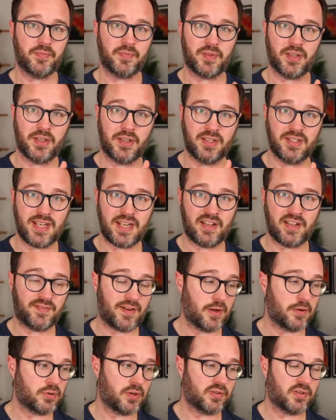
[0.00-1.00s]
You take a
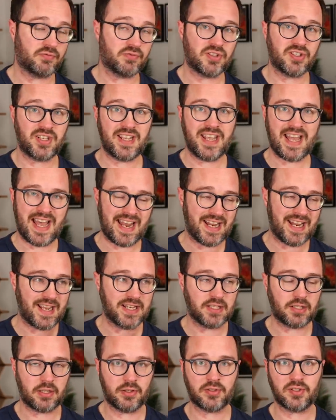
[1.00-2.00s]
photo of the receipt and it is
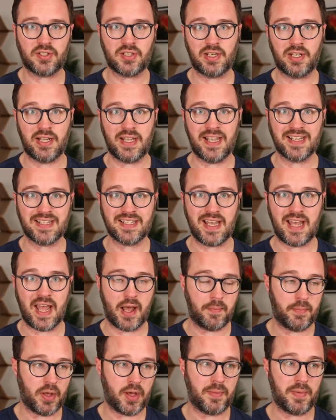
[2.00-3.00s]
constantly is there,
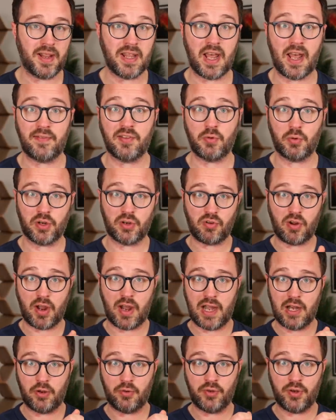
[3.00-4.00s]
permanently there. If you want to write a
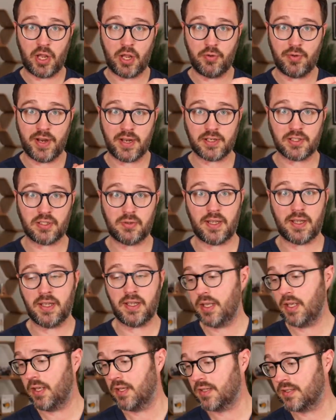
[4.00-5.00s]
little note next to it,
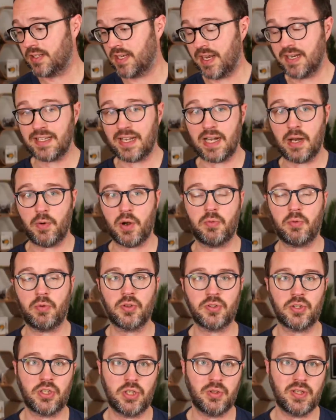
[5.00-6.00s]
say exactly what it
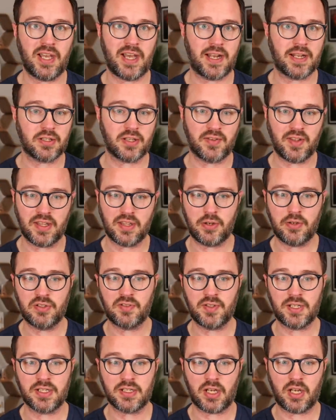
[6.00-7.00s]
was, you can. So I think those
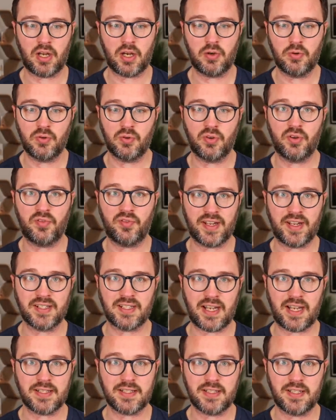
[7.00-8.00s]
things are all
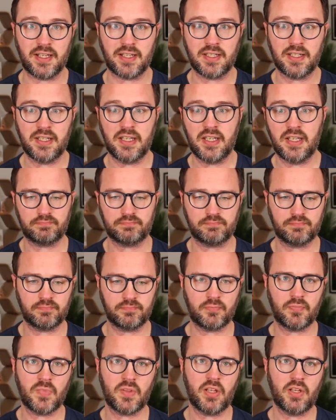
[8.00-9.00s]
fantastic.
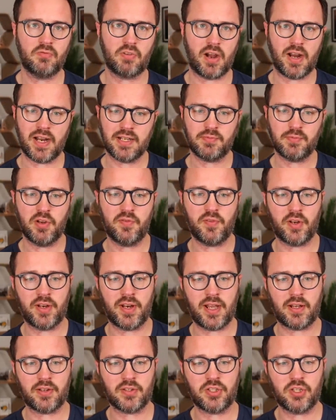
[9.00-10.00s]
Right, let's move on
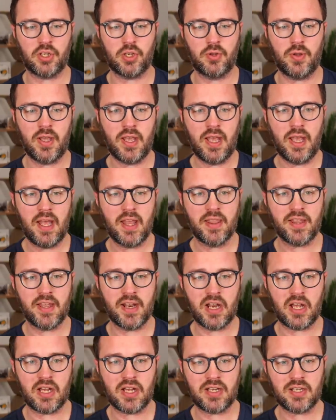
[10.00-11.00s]
now to the
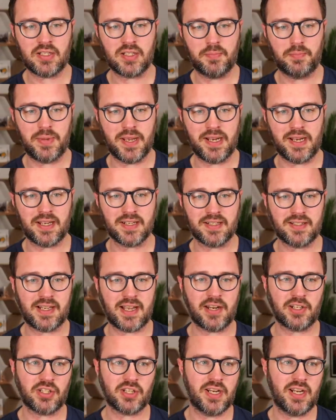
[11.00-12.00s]
last big
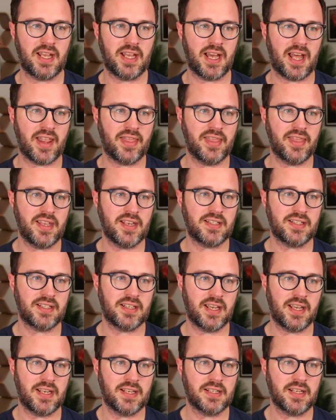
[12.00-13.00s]
section here, and this
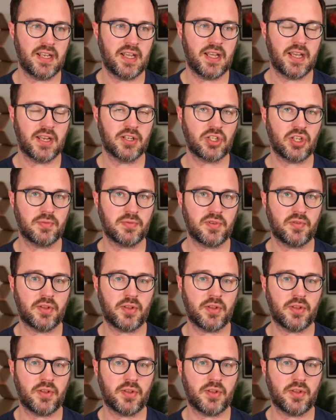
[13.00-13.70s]
is in terms of the